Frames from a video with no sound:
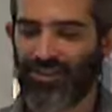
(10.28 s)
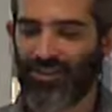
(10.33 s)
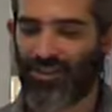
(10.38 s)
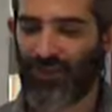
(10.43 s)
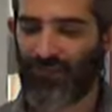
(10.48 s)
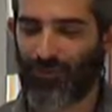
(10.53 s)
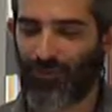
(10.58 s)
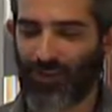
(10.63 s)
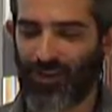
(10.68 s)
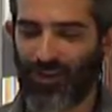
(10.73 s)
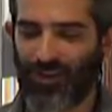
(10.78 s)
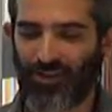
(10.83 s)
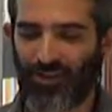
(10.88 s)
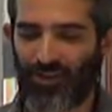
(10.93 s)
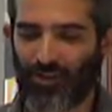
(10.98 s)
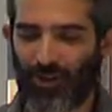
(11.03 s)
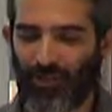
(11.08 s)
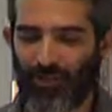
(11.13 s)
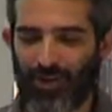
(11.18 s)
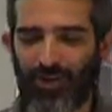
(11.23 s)
software and
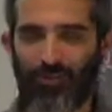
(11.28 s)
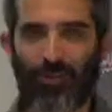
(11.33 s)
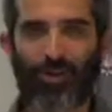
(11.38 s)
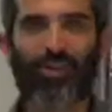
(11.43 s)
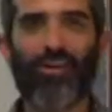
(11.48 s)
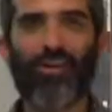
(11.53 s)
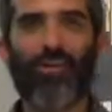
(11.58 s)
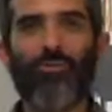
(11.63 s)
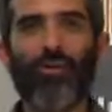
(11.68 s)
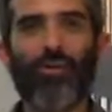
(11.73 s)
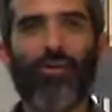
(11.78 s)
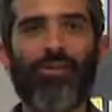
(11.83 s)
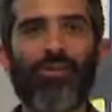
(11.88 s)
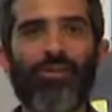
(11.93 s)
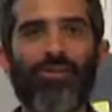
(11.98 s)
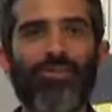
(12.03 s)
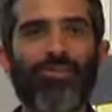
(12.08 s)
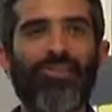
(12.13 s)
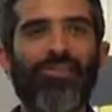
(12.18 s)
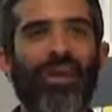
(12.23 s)
you want me to work on it with
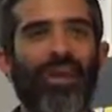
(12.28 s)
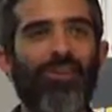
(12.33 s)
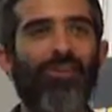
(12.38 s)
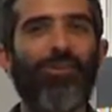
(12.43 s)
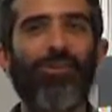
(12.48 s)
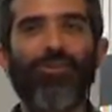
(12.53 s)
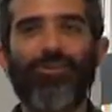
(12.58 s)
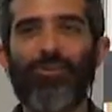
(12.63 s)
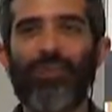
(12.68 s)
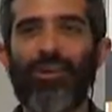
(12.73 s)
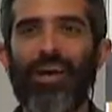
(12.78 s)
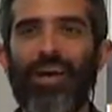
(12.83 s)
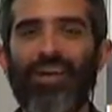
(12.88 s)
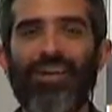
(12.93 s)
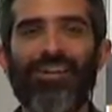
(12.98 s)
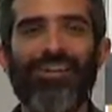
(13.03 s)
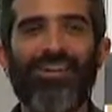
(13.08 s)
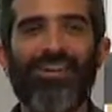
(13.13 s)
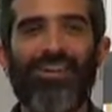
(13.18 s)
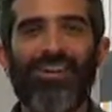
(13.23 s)
you, this is how you can do that.
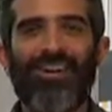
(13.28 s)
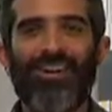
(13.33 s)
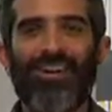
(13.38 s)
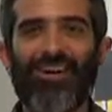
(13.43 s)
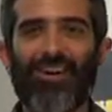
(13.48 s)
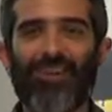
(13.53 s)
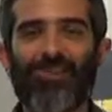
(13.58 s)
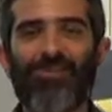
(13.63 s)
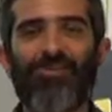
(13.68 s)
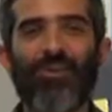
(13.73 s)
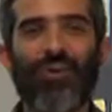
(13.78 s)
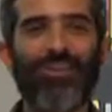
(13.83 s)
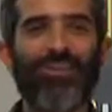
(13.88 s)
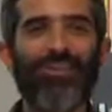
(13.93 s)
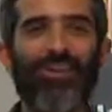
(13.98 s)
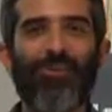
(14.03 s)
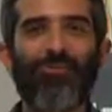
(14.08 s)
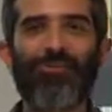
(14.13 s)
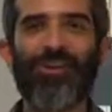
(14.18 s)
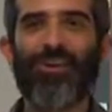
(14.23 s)
Uh, it's a very
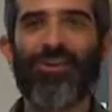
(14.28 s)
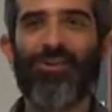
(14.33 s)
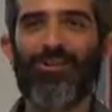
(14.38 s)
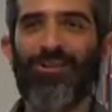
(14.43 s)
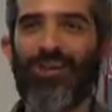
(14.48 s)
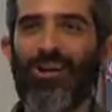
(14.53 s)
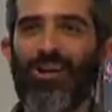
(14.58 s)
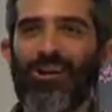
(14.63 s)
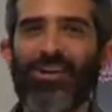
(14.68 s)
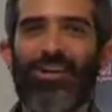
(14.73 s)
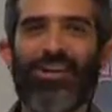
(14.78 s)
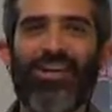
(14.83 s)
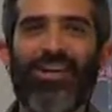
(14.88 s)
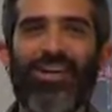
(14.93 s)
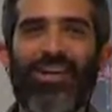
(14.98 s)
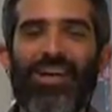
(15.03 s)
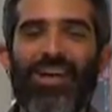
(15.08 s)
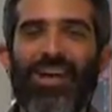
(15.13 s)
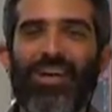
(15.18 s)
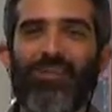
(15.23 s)
self-centered talk.
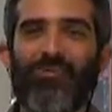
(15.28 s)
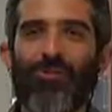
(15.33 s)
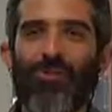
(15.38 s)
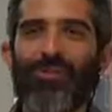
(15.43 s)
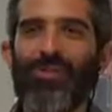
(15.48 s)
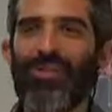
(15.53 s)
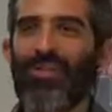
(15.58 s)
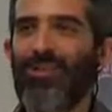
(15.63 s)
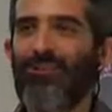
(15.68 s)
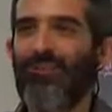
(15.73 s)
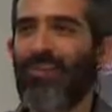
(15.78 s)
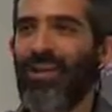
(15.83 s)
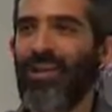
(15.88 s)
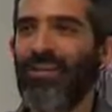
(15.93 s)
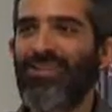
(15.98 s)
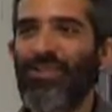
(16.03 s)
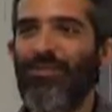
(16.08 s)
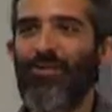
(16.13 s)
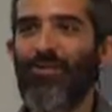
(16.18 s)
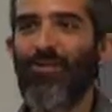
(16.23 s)
I just wanted to
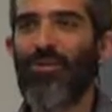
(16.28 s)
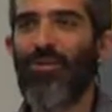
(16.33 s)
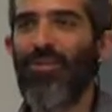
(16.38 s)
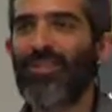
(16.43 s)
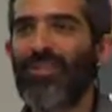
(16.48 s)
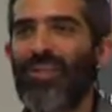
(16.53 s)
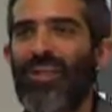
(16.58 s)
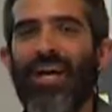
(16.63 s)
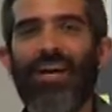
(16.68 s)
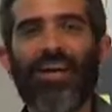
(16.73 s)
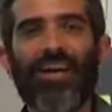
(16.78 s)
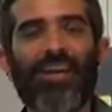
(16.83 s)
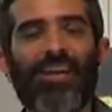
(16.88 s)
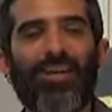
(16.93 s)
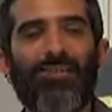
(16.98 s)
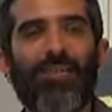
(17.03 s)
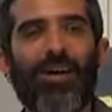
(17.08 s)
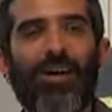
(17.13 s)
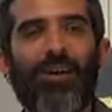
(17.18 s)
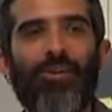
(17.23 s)
explain some of the things that I
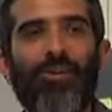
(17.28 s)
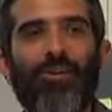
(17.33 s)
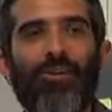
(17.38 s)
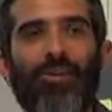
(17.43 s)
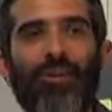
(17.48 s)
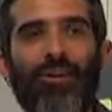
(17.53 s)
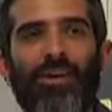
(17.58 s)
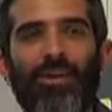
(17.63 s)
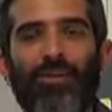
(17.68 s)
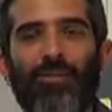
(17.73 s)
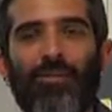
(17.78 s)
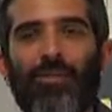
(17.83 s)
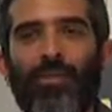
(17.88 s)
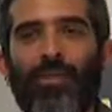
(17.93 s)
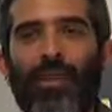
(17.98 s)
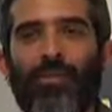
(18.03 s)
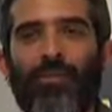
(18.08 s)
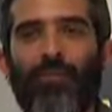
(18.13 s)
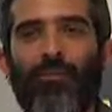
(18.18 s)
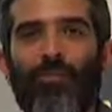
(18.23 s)
like about, um,
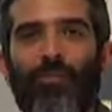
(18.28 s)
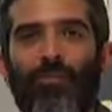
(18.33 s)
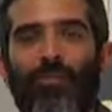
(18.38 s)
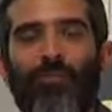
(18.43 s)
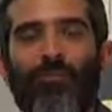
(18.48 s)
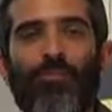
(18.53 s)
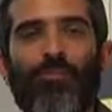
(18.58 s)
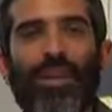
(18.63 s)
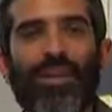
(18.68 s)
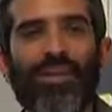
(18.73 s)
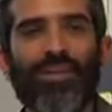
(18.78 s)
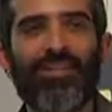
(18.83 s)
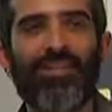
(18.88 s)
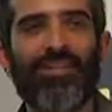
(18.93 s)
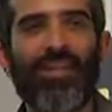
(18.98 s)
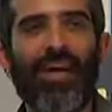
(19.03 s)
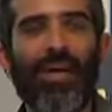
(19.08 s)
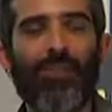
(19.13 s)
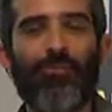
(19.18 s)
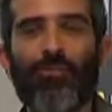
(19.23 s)
some practices
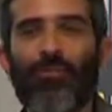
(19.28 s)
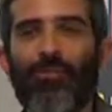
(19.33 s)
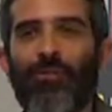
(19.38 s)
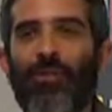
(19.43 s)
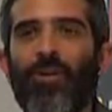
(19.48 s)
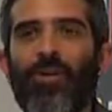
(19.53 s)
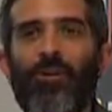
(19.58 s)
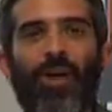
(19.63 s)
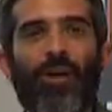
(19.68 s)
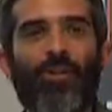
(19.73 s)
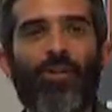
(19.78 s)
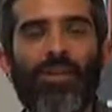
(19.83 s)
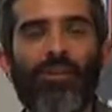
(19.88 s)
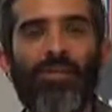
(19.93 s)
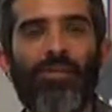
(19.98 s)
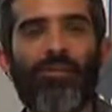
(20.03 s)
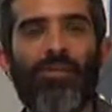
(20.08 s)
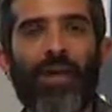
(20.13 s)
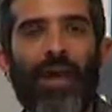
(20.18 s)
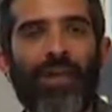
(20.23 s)
that I prefer about
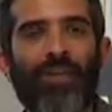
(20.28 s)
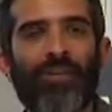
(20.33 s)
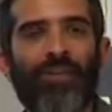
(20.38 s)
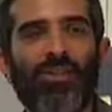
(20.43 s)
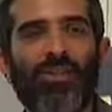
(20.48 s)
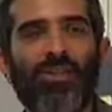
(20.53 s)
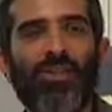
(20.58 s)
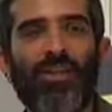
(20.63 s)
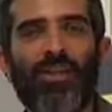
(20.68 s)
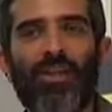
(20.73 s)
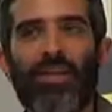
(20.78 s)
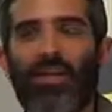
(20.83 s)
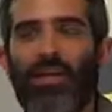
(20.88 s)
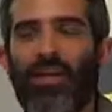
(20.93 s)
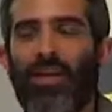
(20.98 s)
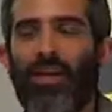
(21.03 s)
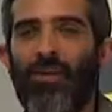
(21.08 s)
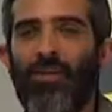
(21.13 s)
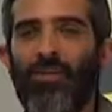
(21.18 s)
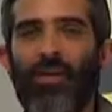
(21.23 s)
Debian packaging.
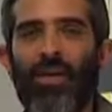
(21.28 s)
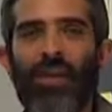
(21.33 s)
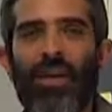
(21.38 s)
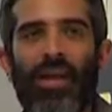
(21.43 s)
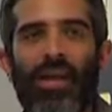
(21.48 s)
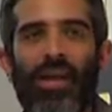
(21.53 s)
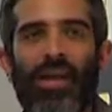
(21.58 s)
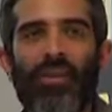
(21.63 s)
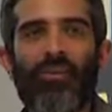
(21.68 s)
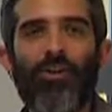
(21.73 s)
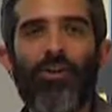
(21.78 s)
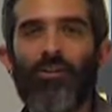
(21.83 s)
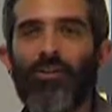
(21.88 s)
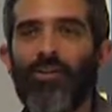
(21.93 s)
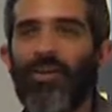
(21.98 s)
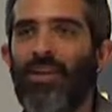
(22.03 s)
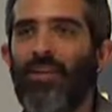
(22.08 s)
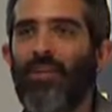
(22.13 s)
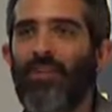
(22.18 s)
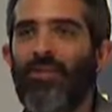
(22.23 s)
Um, and I don't
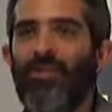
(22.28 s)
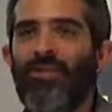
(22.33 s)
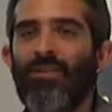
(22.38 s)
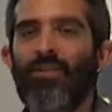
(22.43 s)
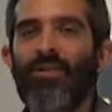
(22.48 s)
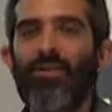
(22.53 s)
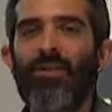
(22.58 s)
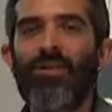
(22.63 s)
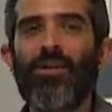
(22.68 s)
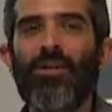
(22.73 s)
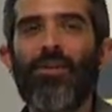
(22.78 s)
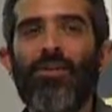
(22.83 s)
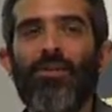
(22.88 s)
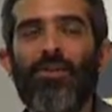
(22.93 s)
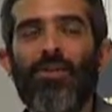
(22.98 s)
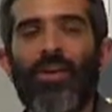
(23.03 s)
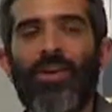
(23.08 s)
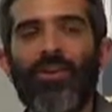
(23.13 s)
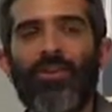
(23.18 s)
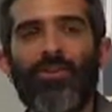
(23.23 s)
pretend that this is uh,
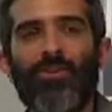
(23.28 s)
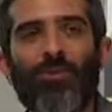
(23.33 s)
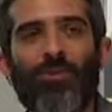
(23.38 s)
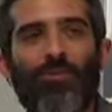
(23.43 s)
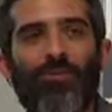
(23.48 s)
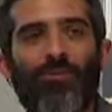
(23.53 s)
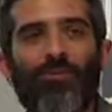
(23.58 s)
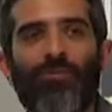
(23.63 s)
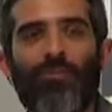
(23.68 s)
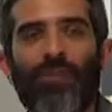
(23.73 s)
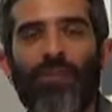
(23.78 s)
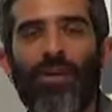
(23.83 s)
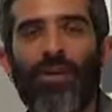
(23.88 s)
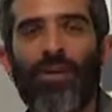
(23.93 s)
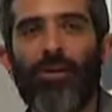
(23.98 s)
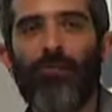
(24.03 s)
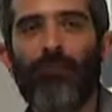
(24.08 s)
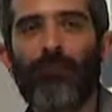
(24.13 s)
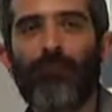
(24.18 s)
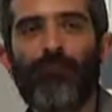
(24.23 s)
any sort of
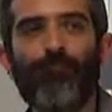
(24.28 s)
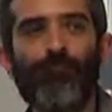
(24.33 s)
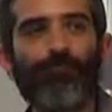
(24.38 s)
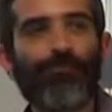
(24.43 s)
um,